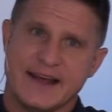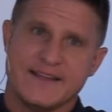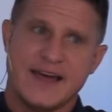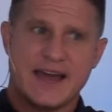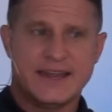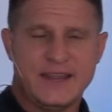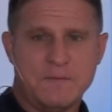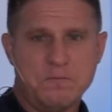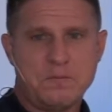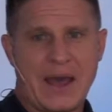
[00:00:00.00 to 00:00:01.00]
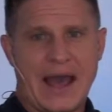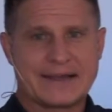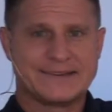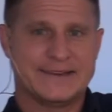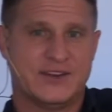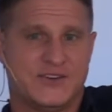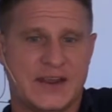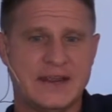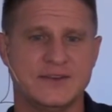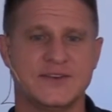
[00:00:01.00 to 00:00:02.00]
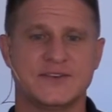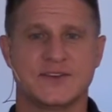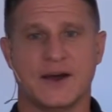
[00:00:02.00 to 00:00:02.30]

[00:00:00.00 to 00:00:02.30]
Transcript: that impacts and changes